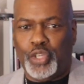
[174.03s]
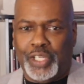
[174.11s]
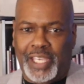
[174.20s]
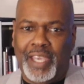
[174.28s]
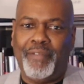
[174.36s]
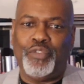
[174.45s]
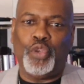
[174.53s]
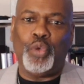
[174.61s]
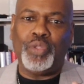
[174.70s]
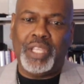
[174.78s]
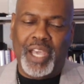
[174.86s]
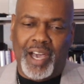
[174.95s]
to give
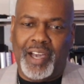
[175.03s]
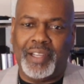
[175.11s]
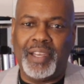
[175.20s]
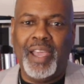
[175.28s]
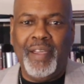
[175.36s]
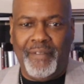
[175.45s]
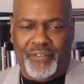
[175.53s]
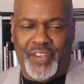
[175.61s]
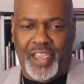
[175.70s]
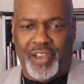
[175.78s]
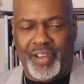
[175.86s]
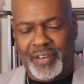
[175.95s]
you the
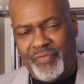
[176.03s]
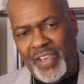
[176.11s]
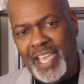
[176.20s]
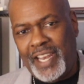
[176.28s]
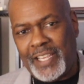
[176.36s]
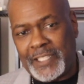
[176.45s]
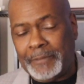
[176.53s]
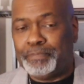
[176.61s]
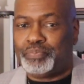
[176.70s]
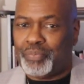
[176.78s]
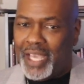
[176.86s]
unfair advantage.